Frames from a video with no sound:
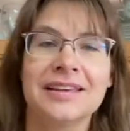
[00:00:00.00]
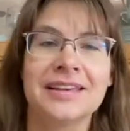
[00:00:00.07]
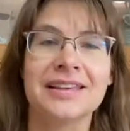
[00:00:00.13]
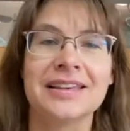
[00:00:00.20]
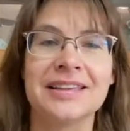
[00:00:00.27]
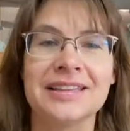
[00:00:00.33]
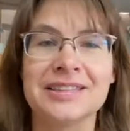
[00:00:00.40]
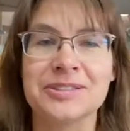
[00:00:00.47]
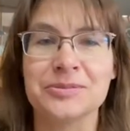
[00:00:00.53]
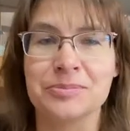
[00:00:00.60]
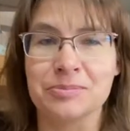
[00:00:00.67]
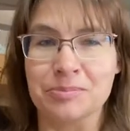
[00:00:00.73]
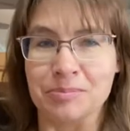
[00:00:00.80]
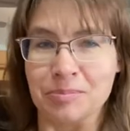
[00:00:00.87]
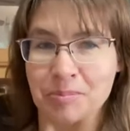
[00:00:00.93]
is
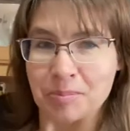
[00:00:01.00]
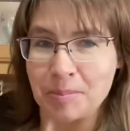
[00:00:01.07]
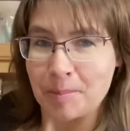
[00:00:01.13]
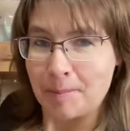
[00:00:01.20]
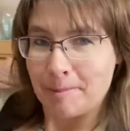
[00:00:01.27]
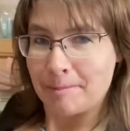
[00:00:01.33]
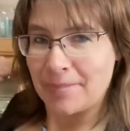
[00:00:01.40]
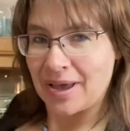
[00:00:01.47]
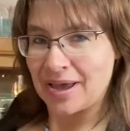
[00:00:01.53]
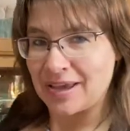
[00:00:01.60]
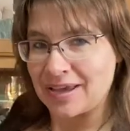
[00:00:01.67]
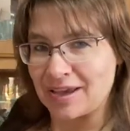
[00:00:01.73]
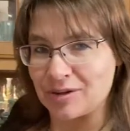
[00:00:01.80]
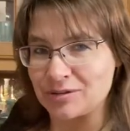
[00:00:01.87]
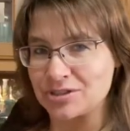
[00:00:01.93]
my
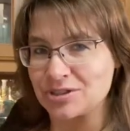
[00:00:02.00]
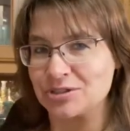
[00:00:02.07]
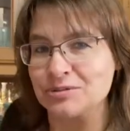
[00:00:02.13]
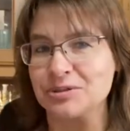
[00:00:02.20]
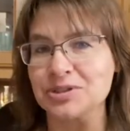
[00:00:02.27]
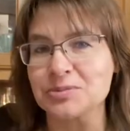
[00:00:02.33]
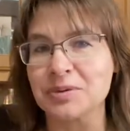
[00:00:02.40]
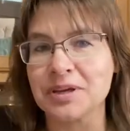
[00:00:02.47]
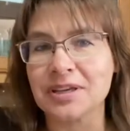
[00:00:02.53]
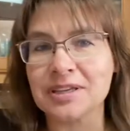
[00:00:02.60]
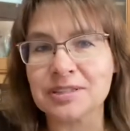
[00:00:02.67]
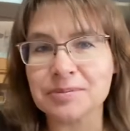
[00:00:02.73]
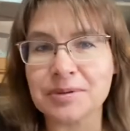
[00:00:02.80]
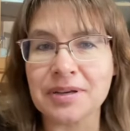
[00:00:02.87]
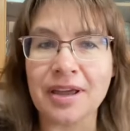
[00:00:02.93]
counter, which my
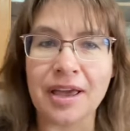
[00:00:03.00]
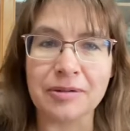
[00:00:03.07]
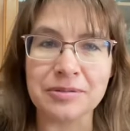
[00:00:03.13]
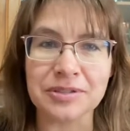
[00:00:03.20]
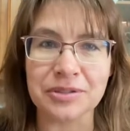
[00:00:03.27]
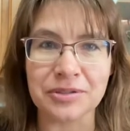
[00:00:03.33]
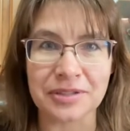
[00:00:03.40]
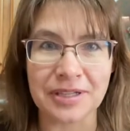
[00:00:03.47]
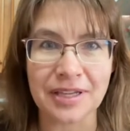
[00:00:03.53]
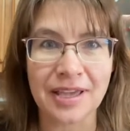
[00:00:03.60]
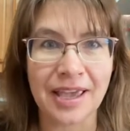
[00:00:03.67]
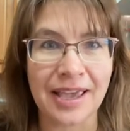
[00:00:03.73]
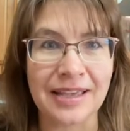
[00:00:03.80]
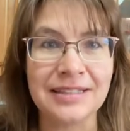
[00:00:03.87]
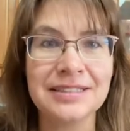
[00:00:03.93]
husband absolutely
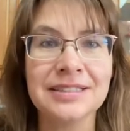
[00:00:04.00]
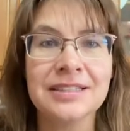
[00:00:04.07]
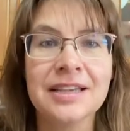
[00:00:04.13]
hates,